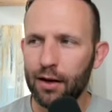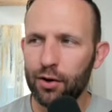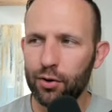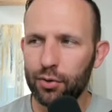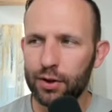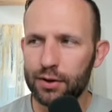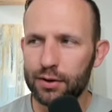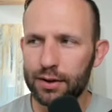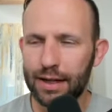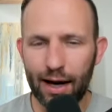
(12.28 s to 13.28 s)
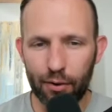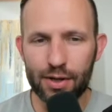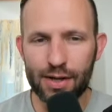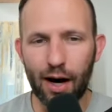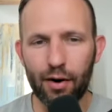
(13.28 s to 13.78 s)
who is now
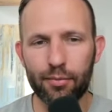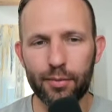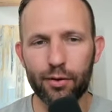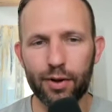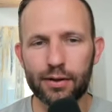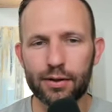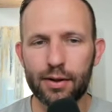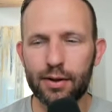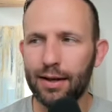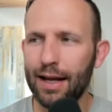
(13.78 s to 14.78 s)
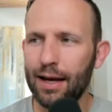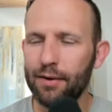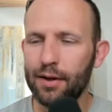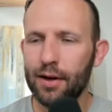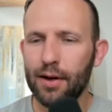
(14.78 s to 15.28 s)
retired from the U S
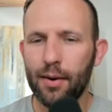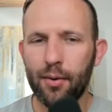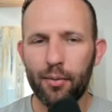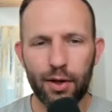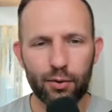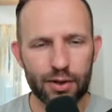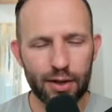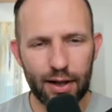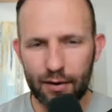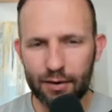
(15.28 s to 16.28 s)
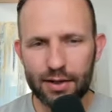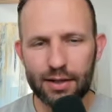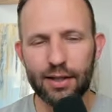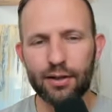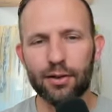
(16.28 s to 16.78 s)
Navy. He was a Navy
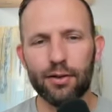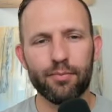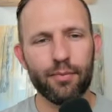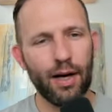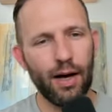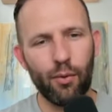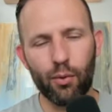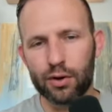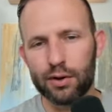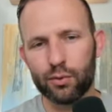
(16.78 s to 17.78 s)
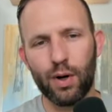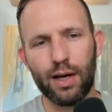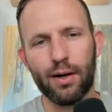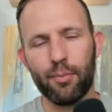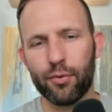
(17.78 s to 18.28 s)
SEAL, uh, worked his
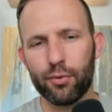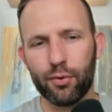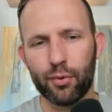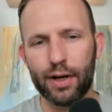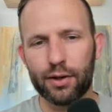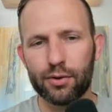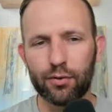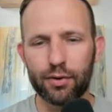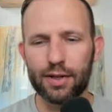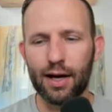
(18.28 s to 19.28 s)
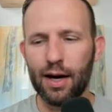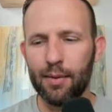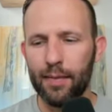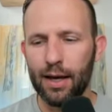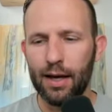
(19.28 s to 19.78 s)
way up through the ranks over
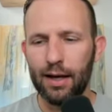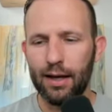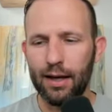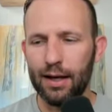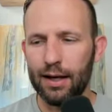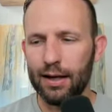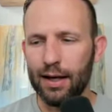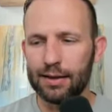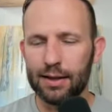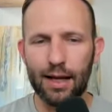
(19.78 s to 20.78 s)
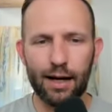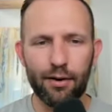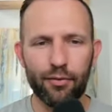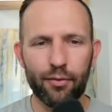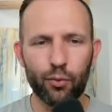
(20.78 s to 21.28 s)
time, and has a lot
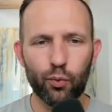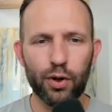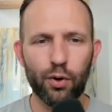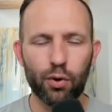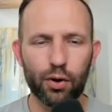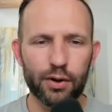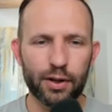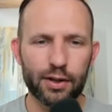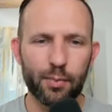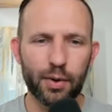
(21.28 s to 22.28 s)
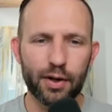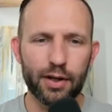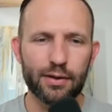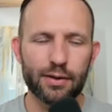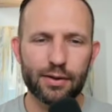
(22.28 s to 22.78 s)
of real-world
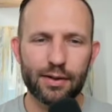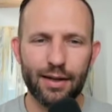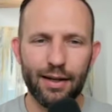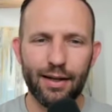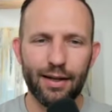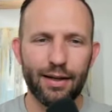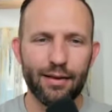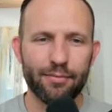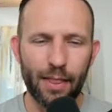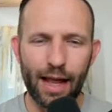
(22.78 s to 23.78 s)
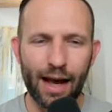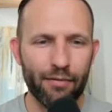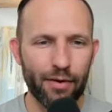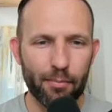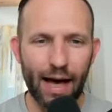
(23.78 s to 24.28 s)
experience in
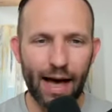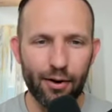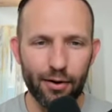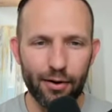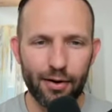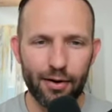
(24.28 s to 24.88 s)
life and battle.